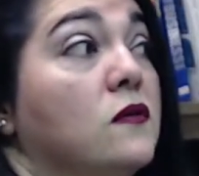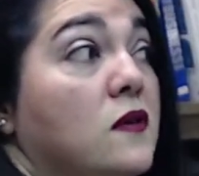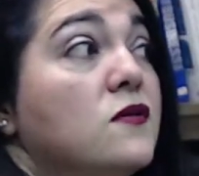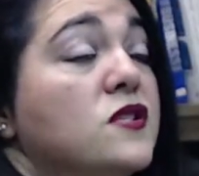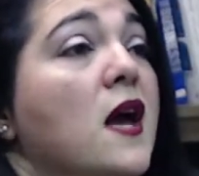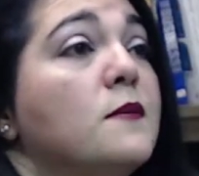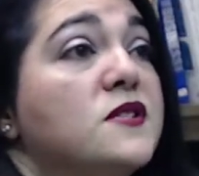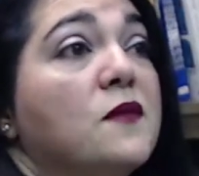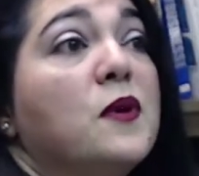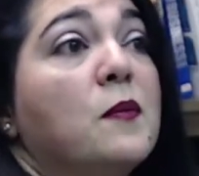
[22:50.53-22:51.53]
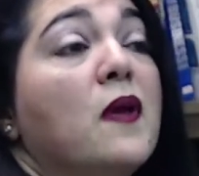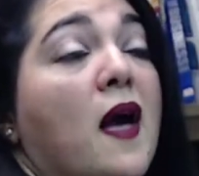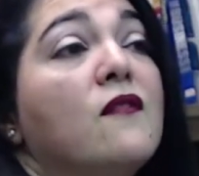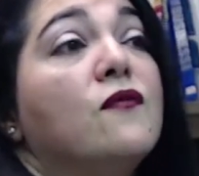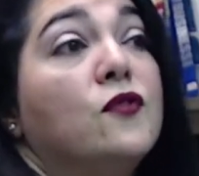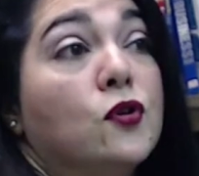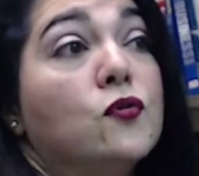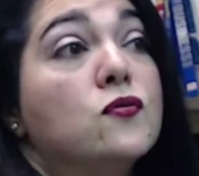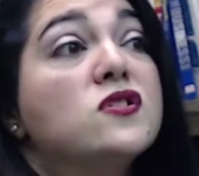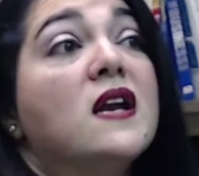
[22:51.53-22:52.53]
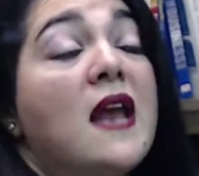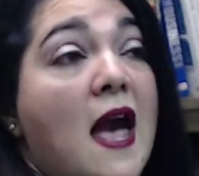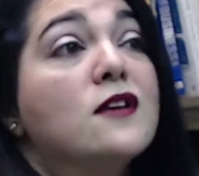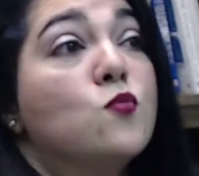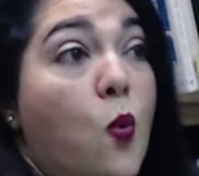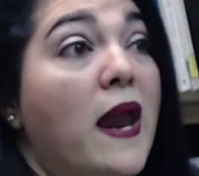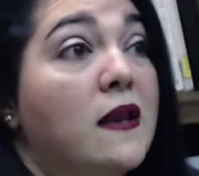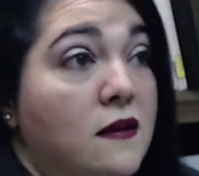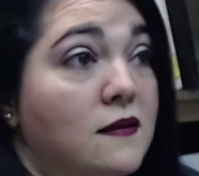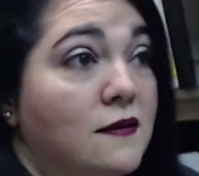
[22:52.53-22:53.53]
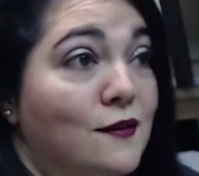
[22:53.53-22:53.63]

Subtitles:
there's times that the cruise line has waited